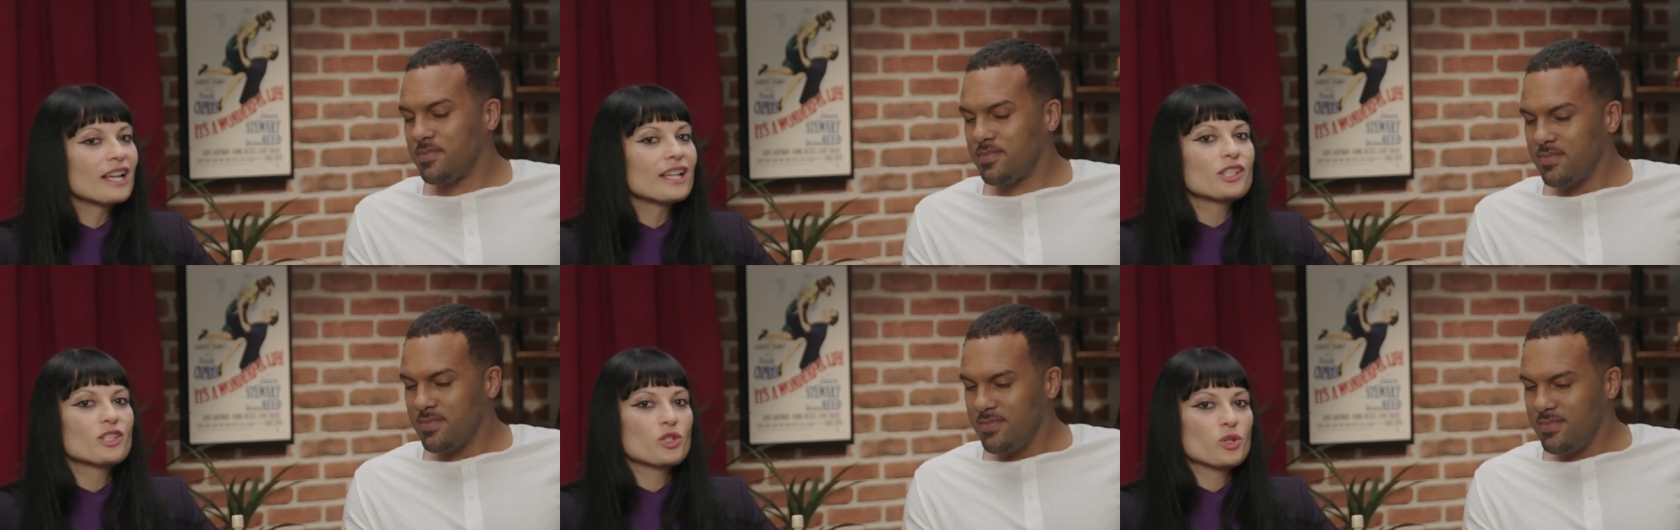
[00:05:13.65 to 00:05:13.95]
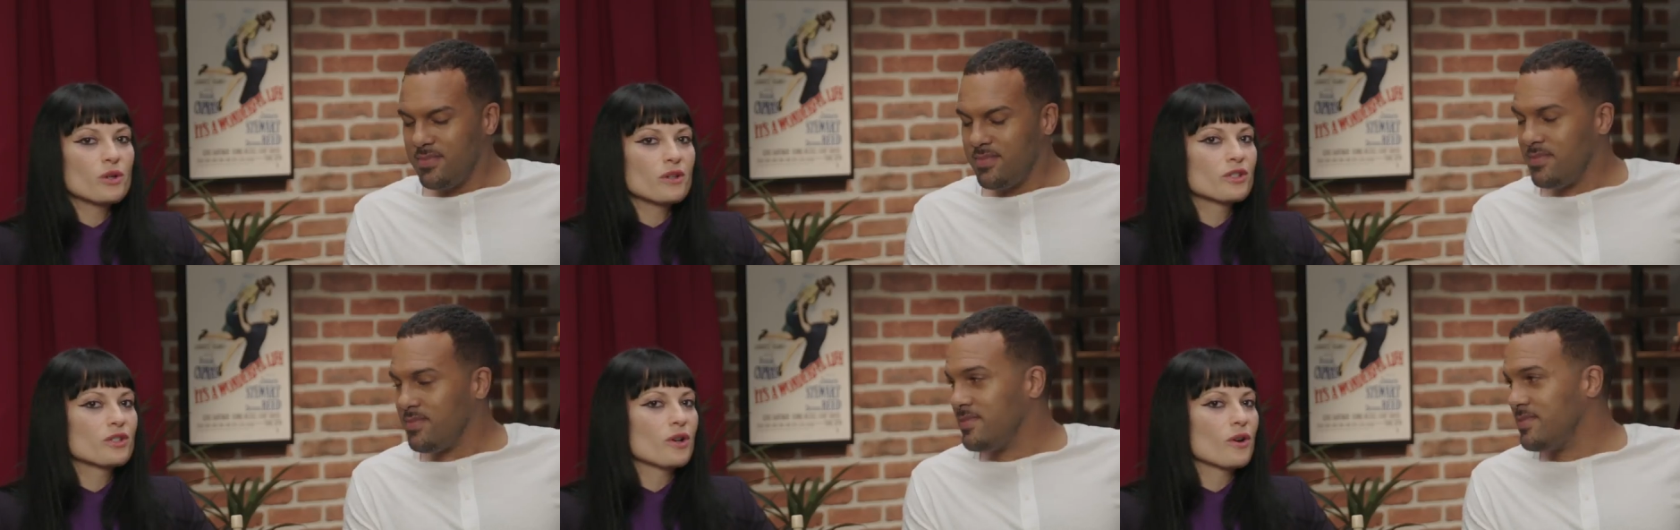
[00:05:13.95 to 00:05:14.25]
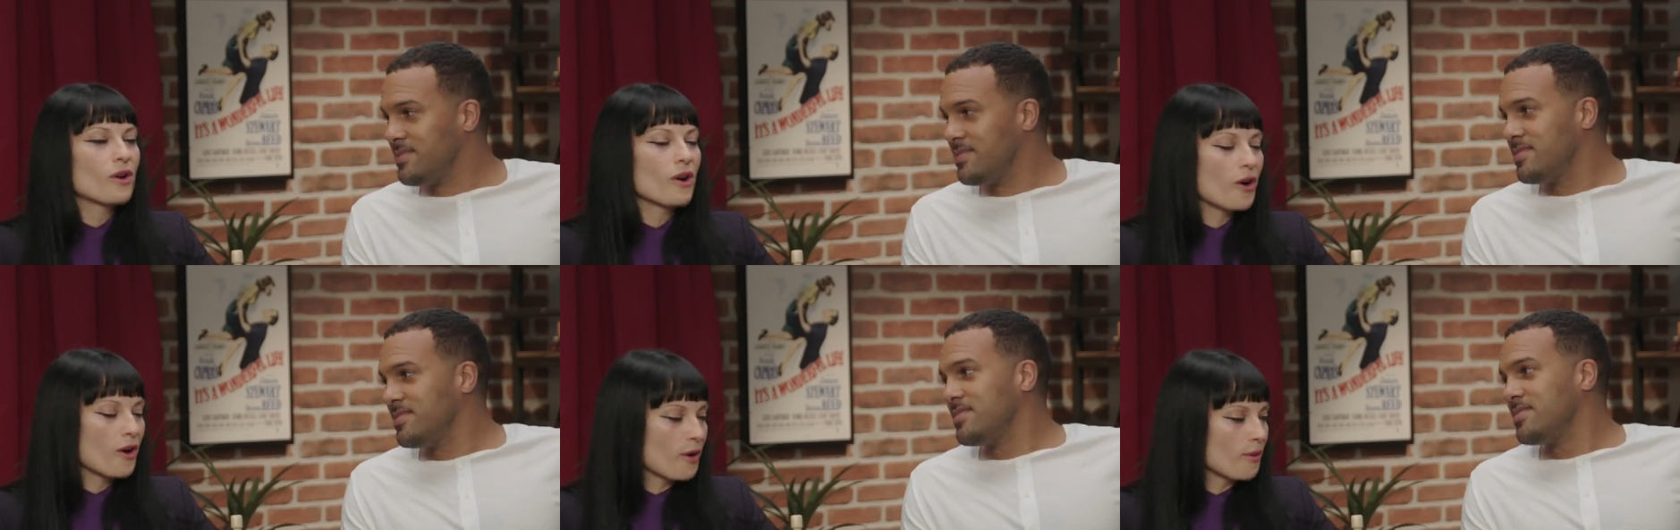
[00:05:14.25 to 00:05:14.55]
Speaker 1: like George
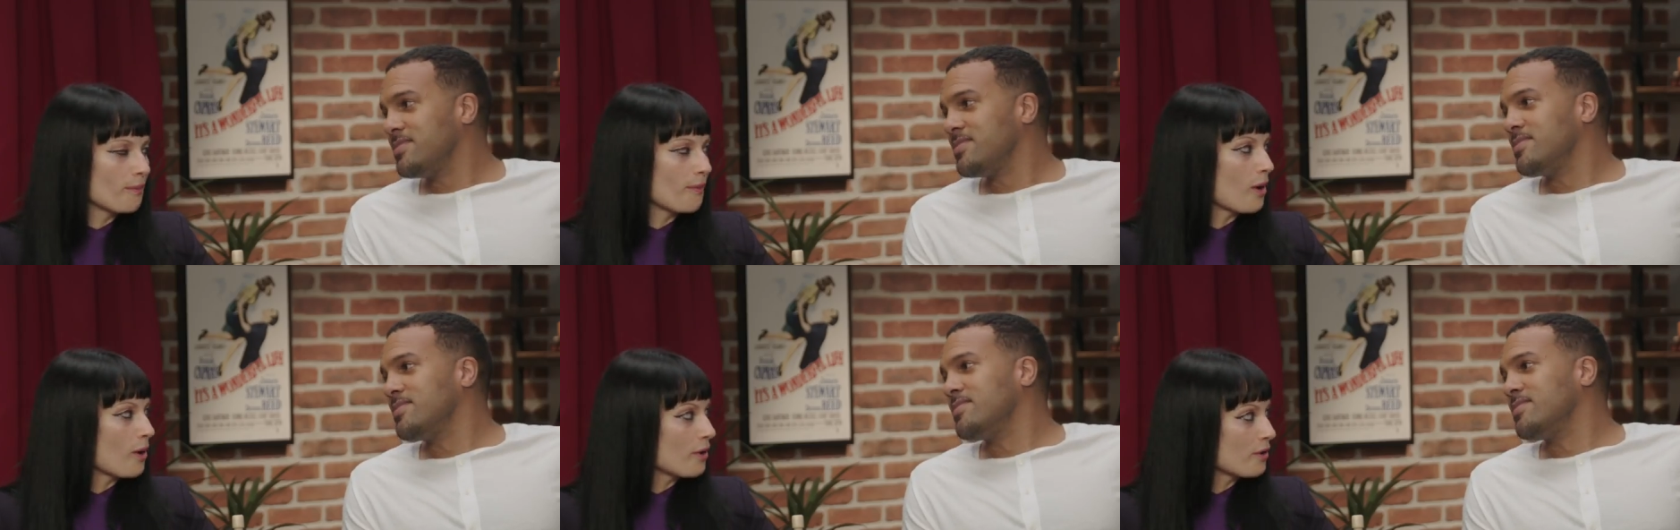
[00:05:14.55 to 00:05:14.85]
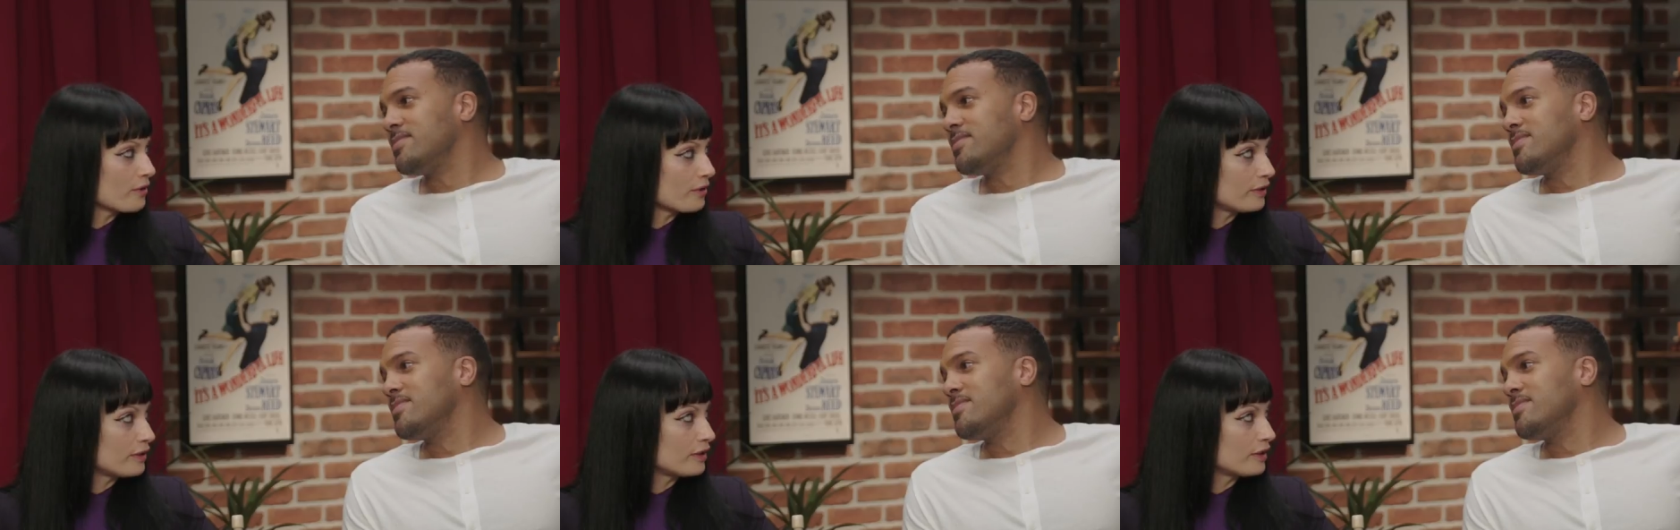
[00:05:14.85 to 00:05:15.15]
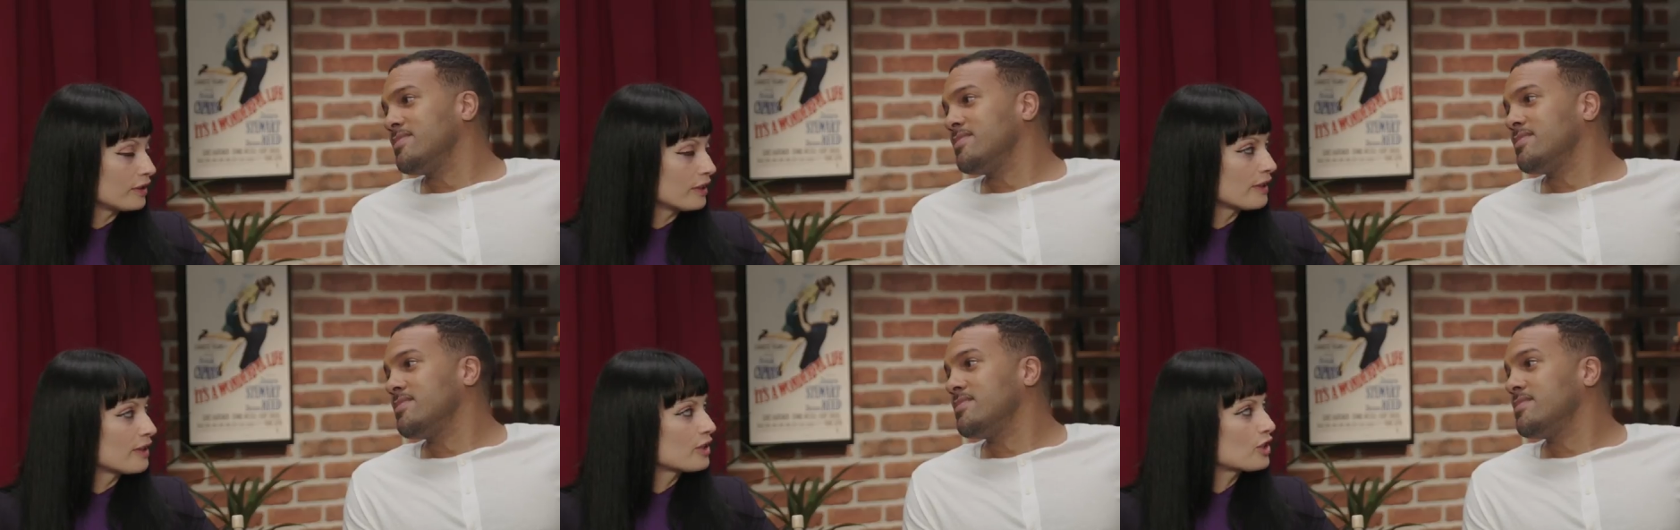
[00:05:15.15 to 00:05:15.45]
R. R.
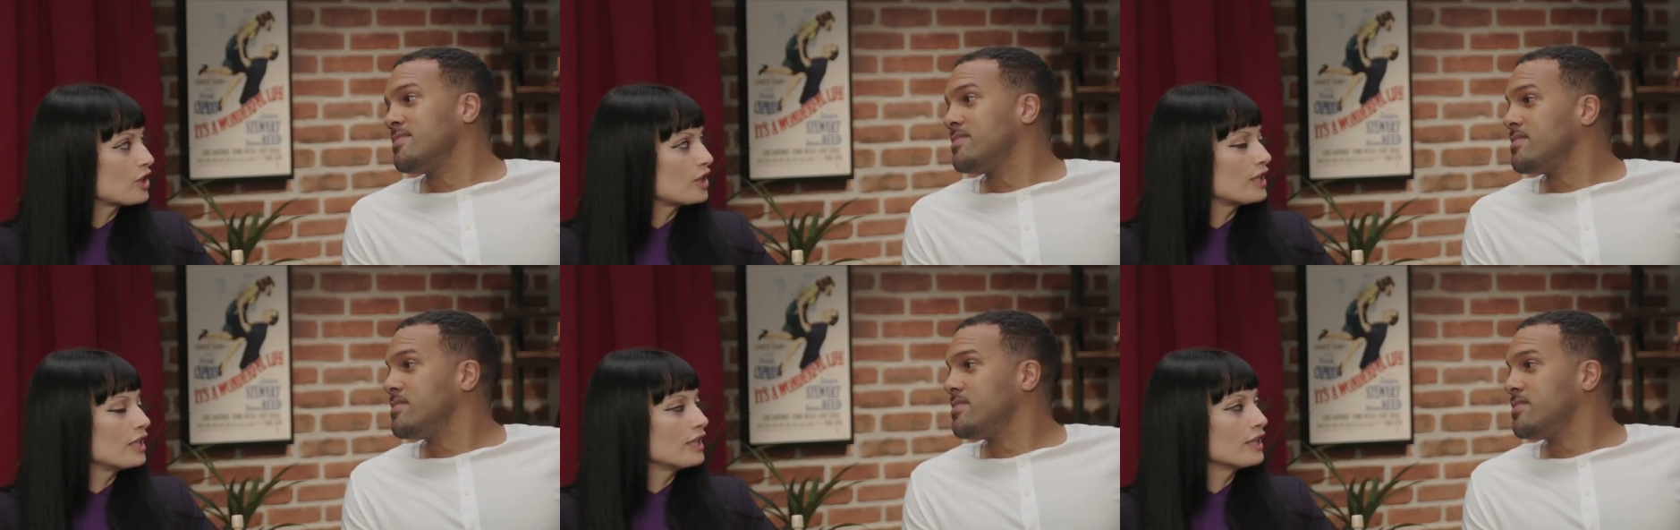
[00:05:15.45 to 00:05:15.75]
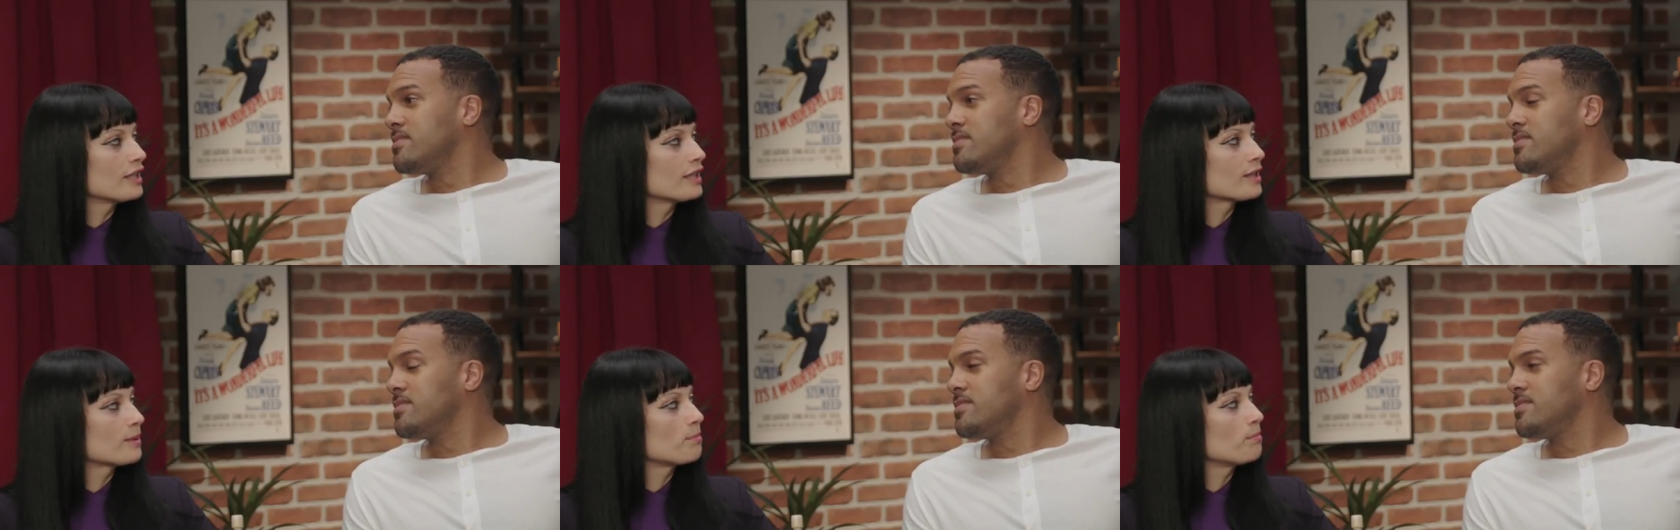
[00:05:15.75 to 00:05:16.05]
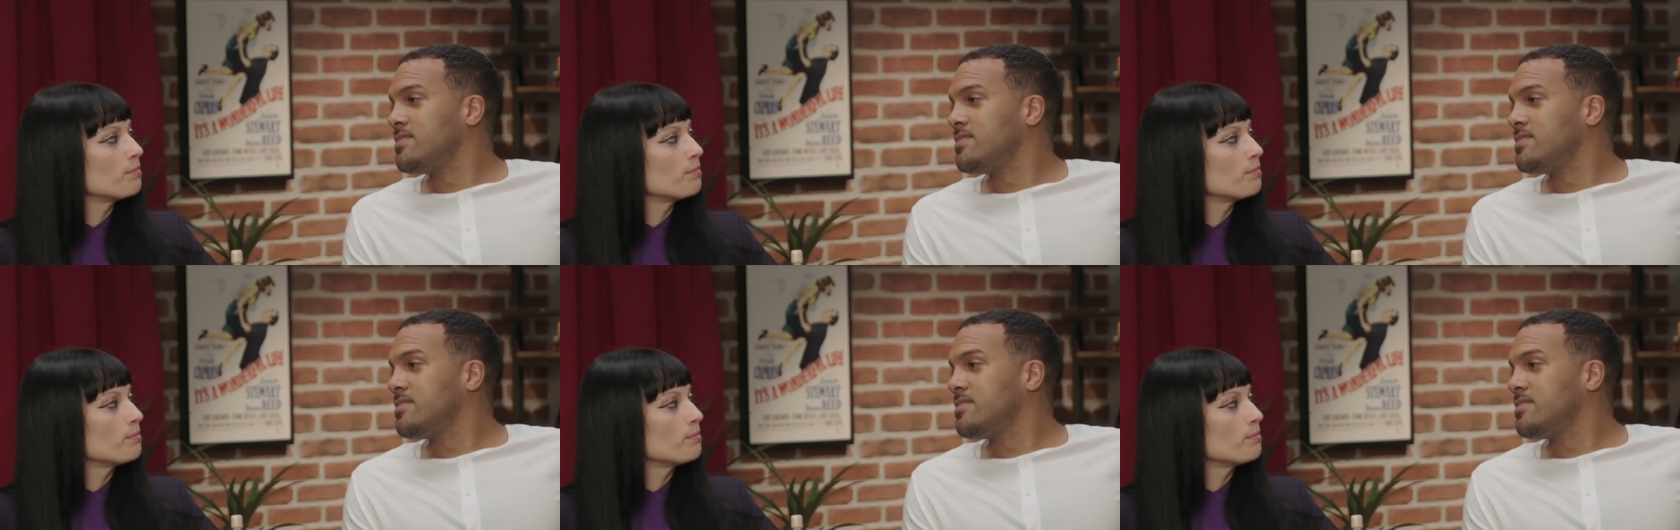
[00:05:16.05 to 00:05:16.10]
Martin, she's